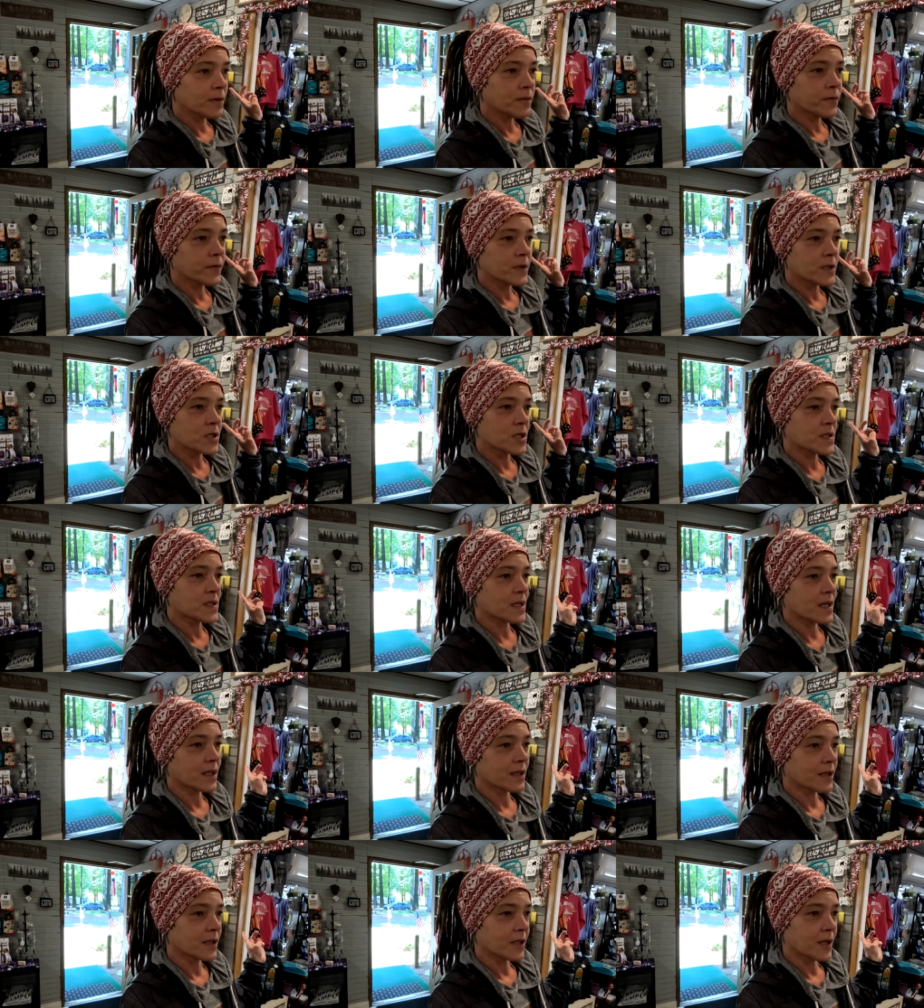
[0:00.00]
one for
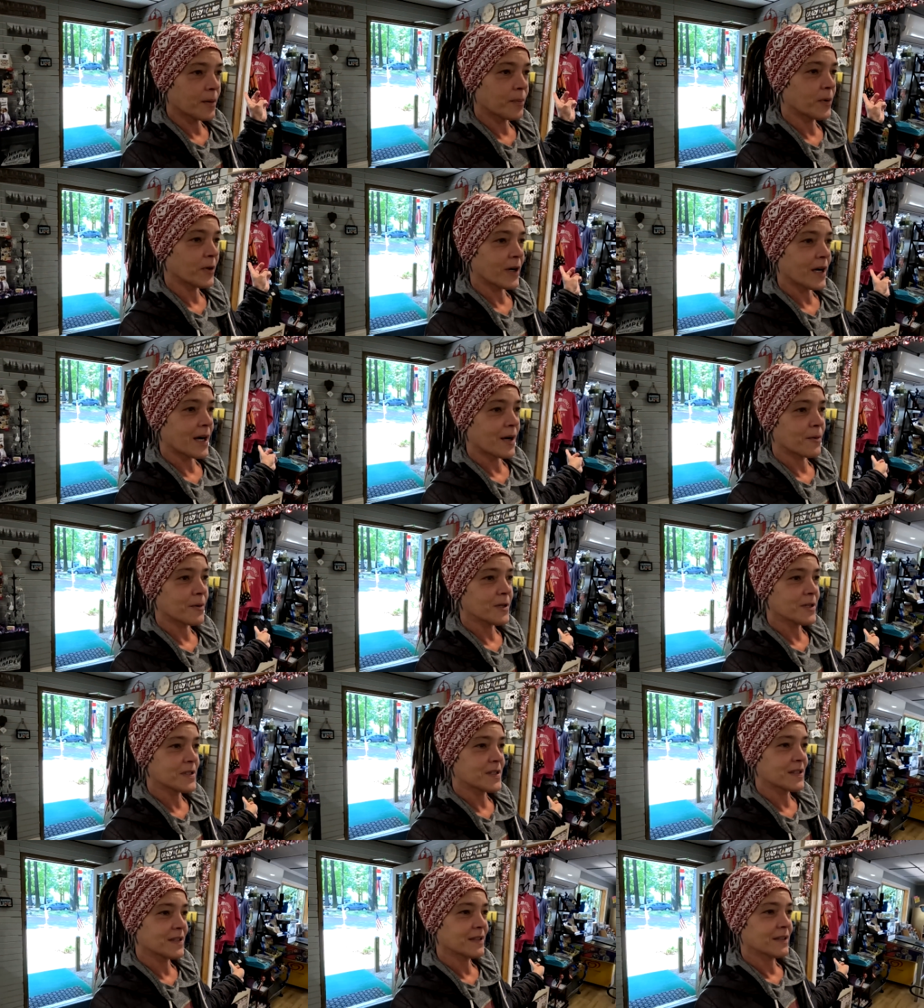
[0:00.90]
just like a couple
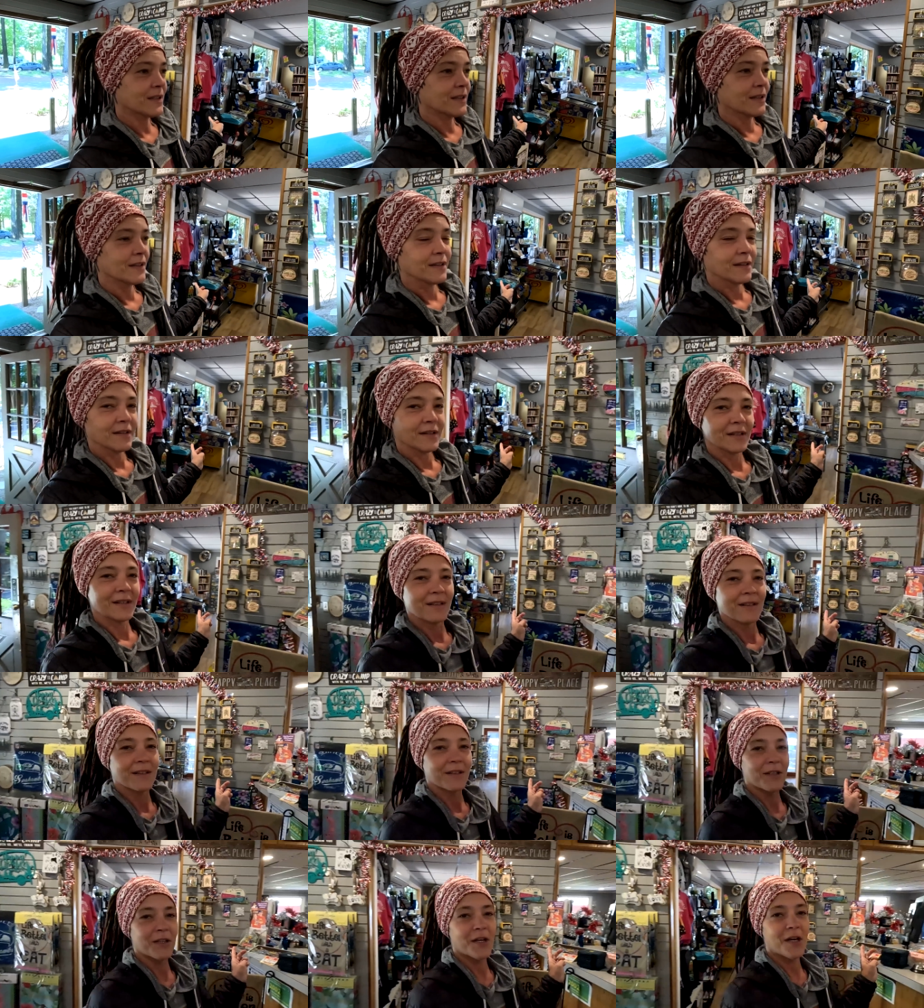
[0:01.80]
hours?
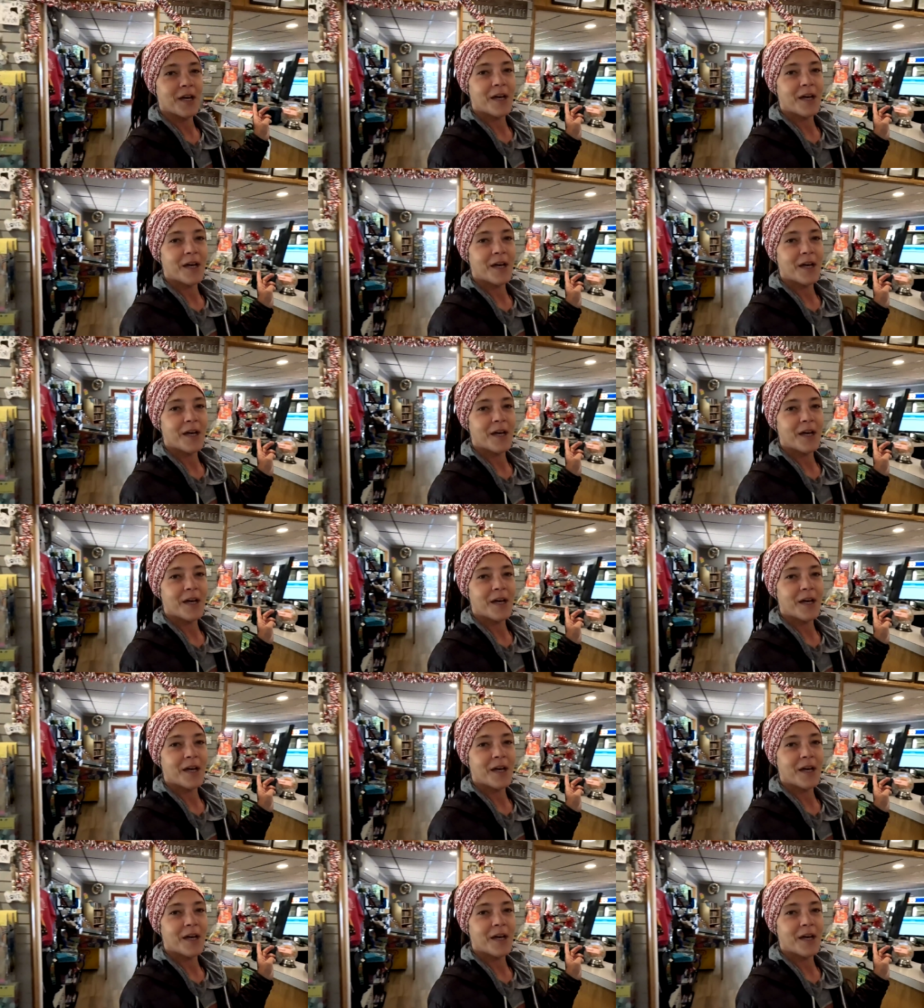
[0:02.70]
Absolutely.